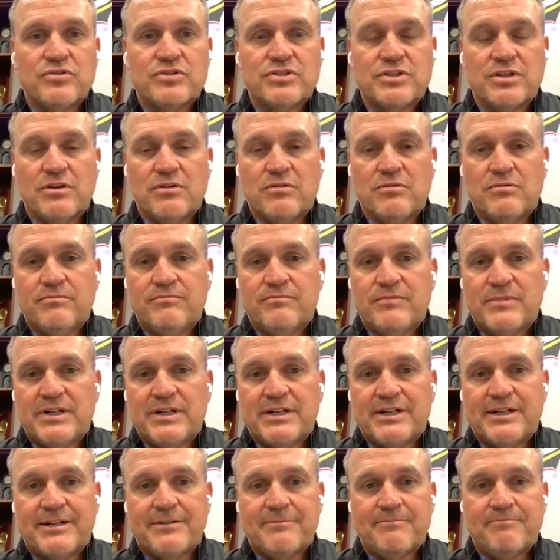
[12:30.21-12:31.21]
So
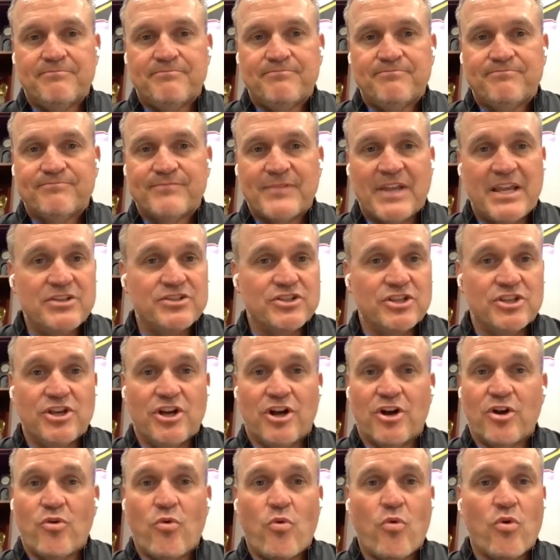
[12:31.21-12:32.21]
he's a
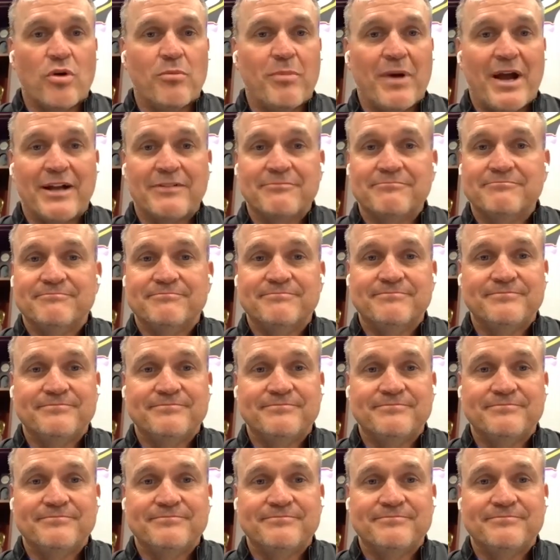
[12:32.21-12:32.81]
young quarterback.